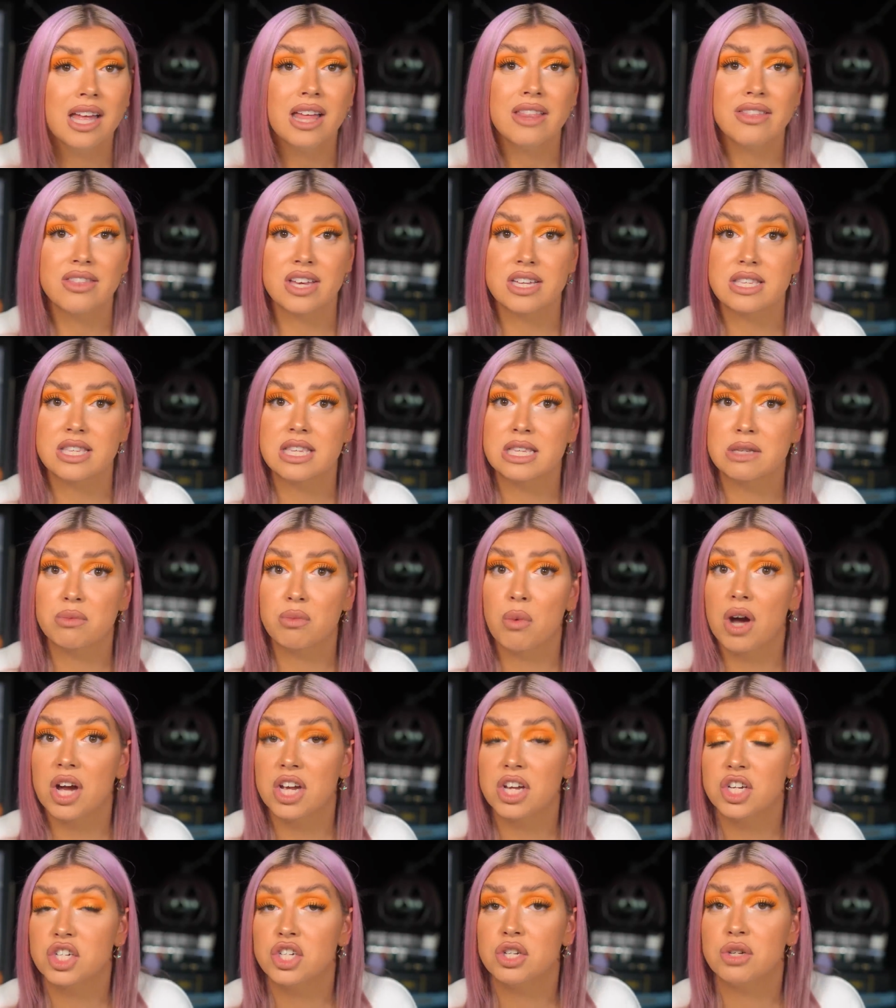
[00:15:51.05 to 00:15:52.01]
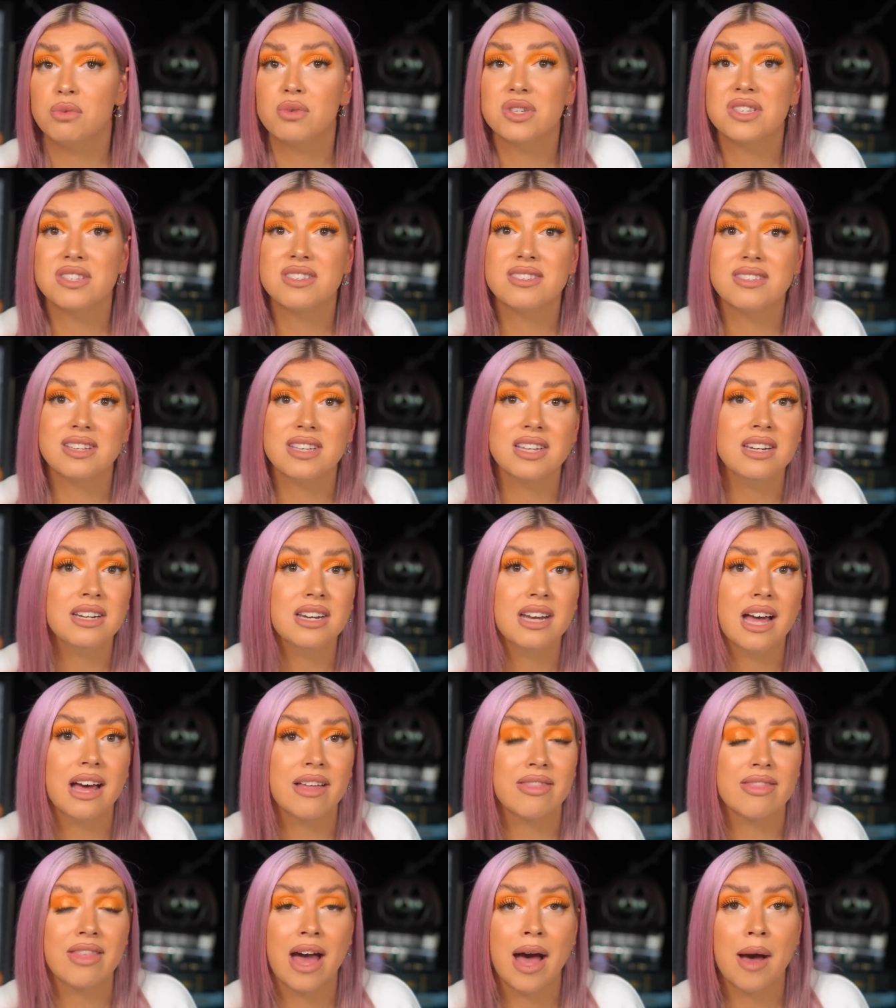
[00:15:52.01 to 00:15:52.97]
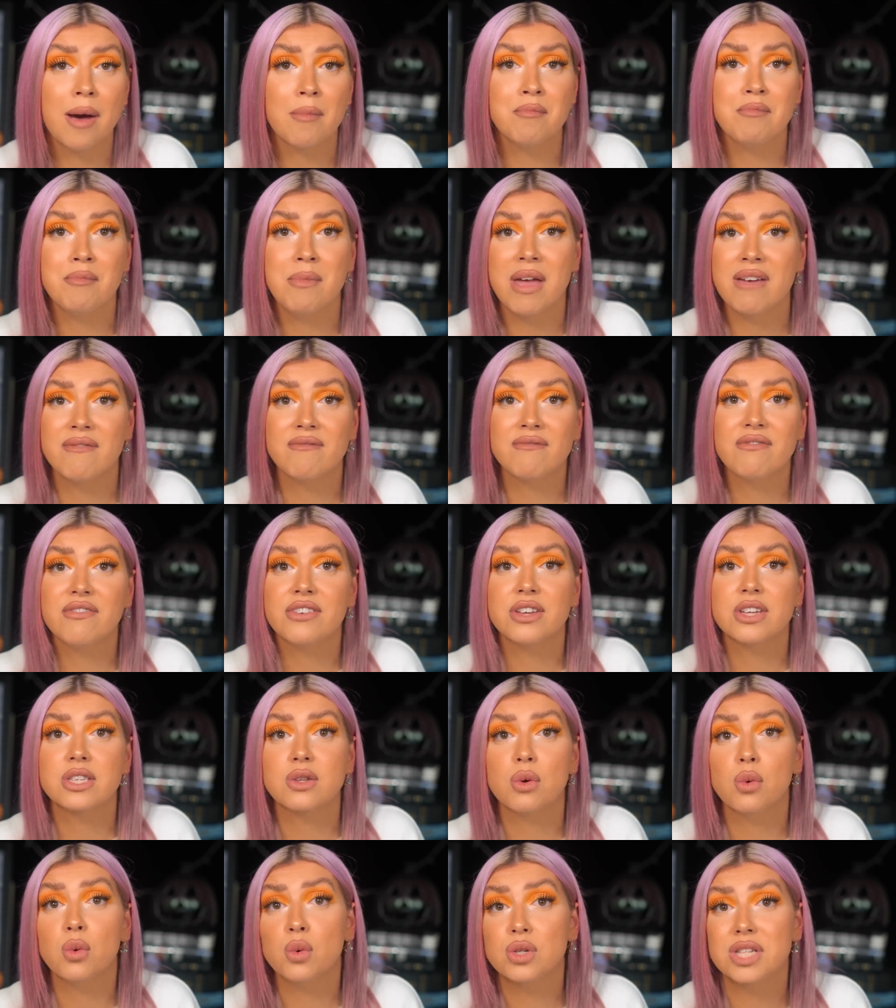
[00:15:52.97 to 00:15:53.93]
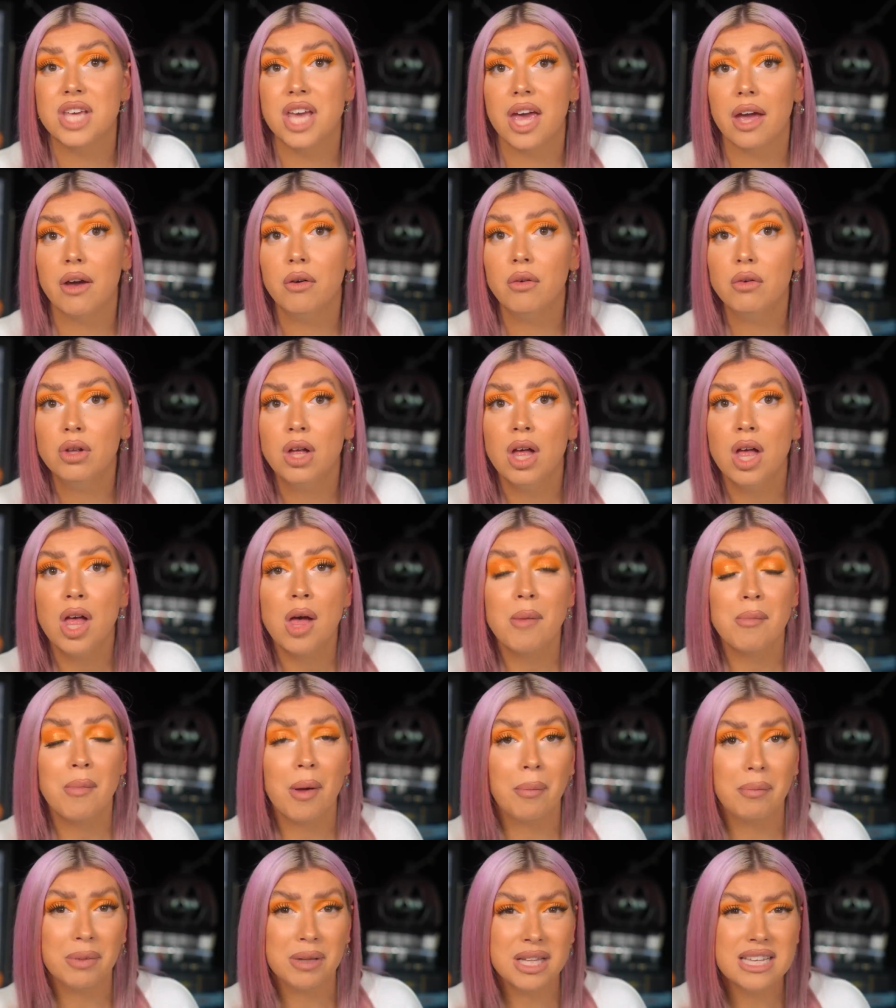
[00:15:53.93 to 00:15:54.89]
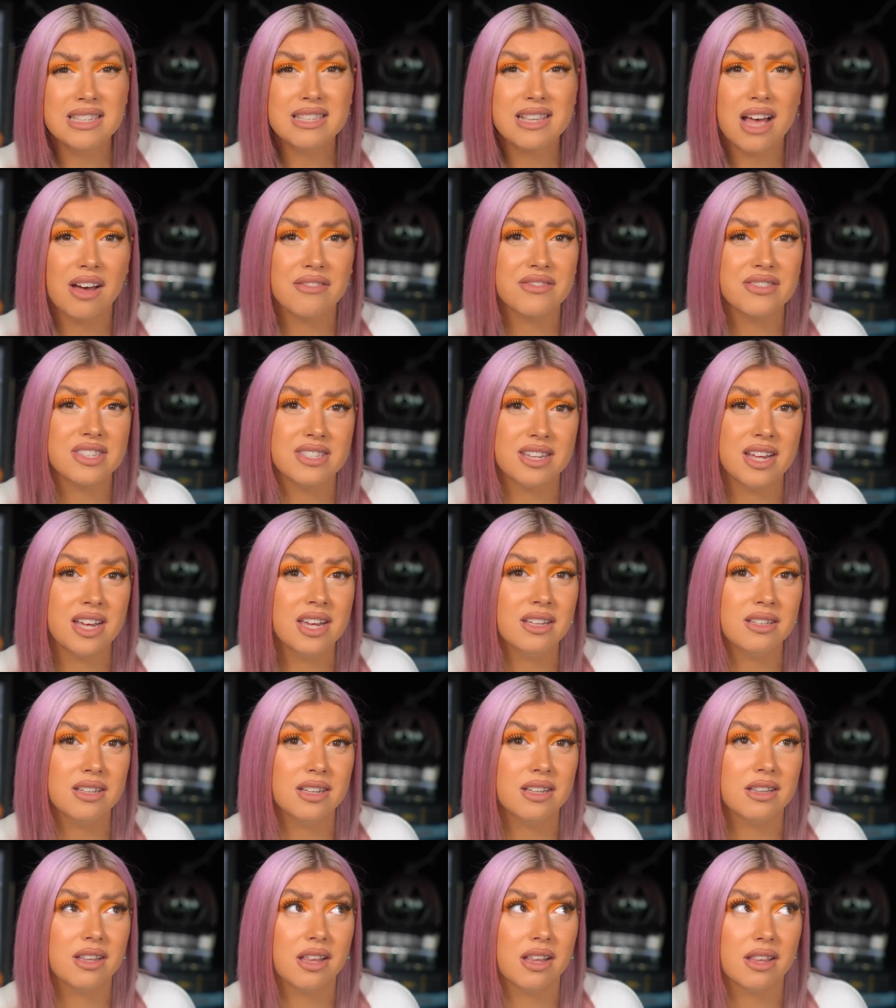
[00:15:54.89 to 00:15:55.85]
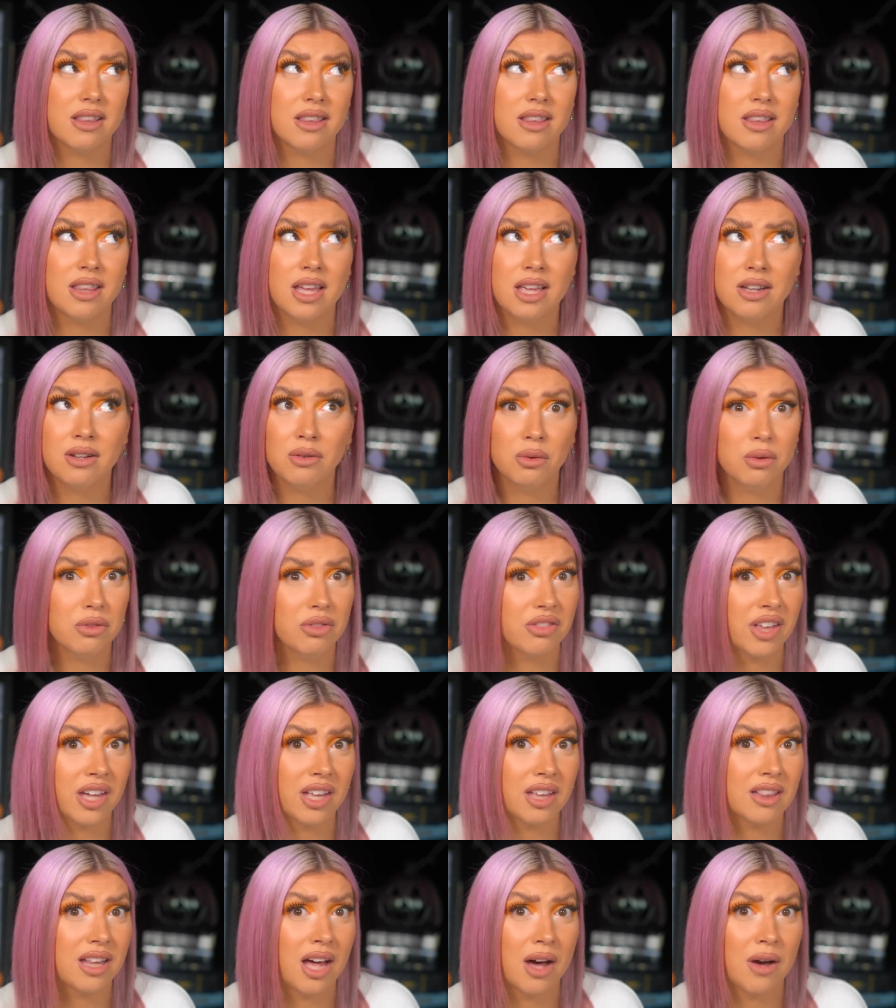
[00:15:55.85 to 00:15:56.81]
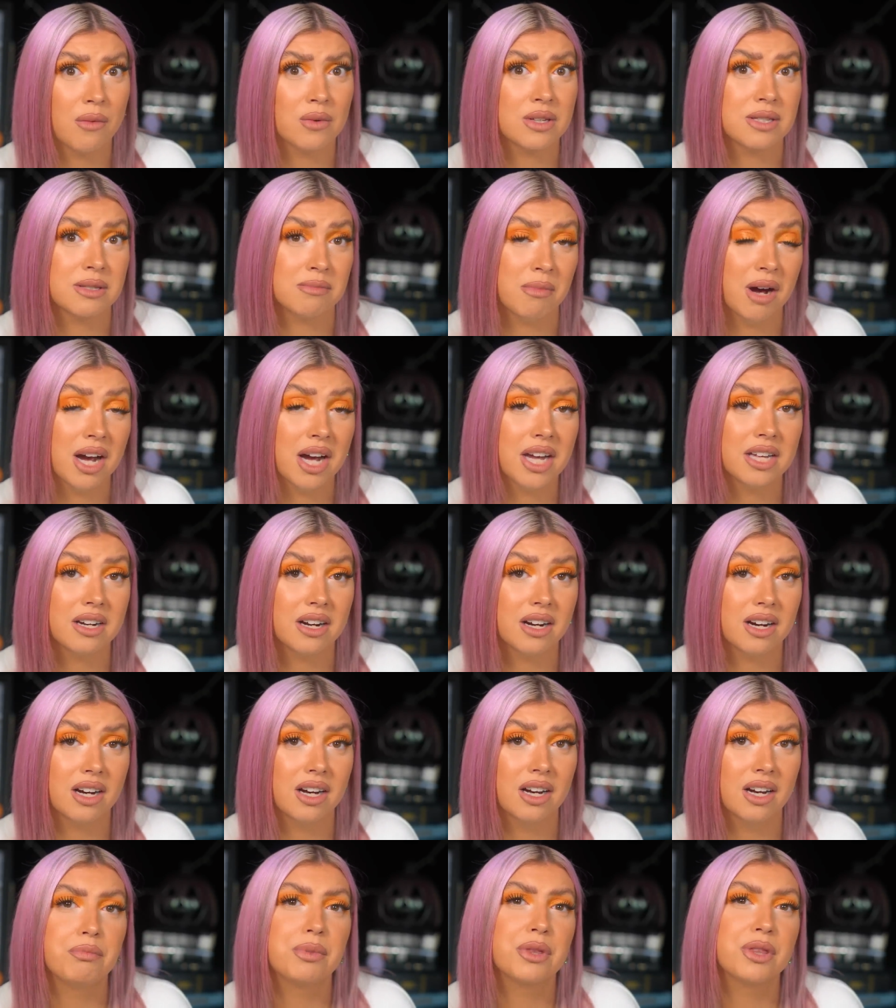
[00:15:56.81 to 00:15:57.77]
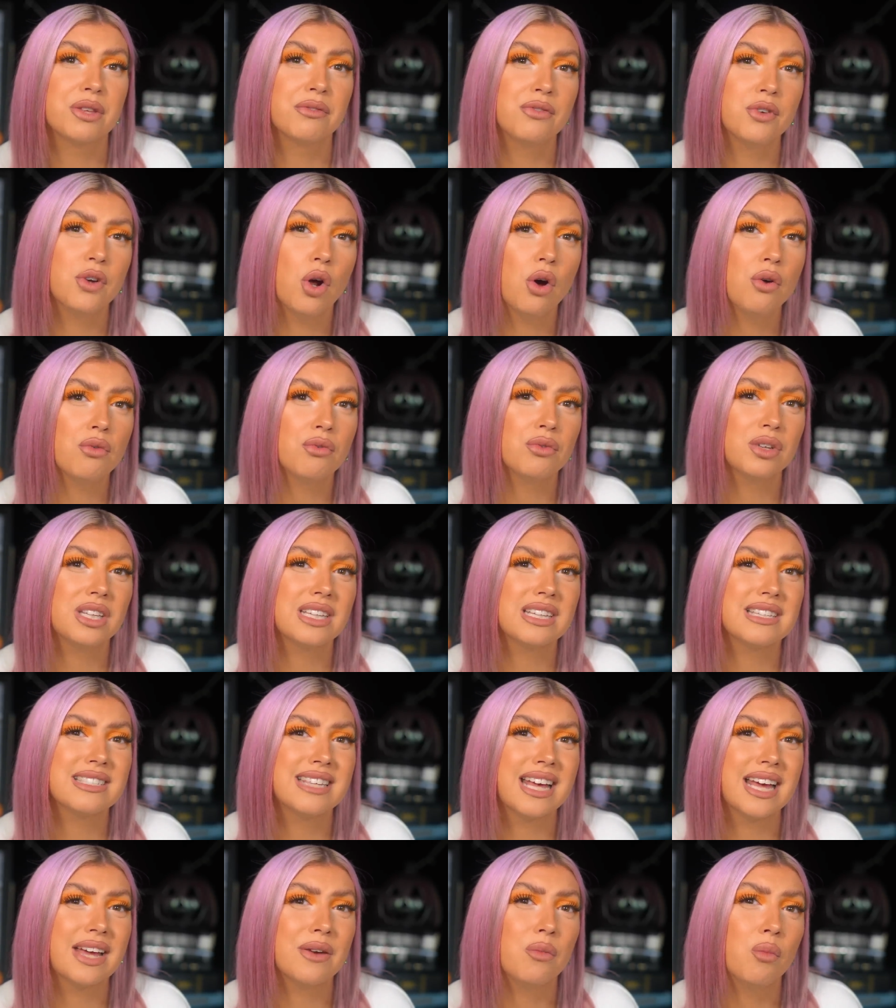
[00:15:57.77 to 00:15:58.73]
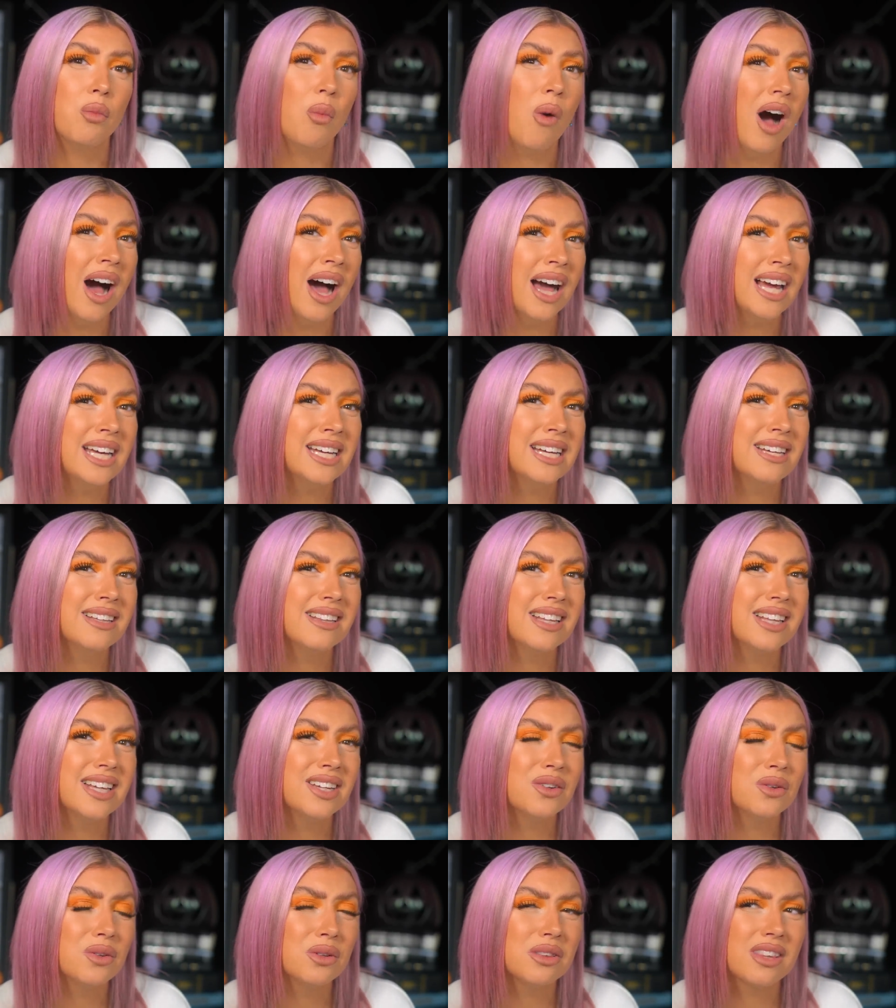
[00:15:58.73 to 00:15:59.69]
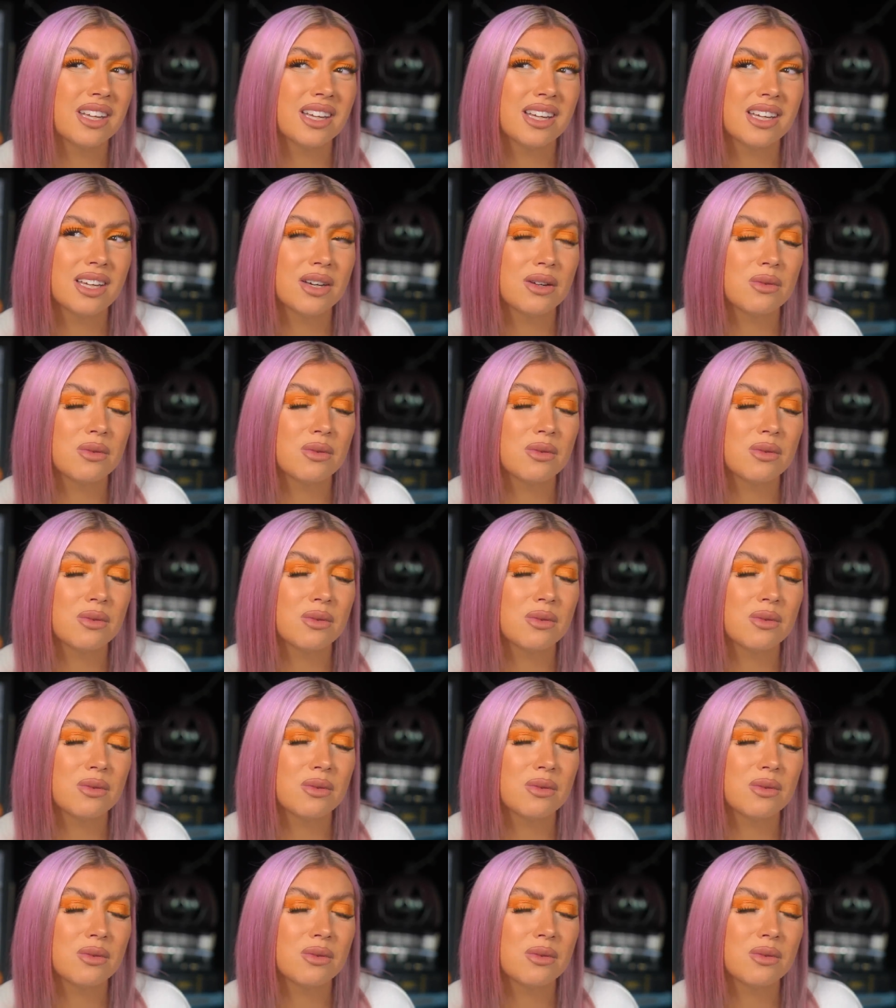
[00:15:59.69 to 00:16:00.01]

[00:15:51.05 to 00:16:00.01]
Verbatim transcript: This is why she was seen at that Memphis hotel, but police have stated that they don't think that was Myra, but they've not really said why they don't think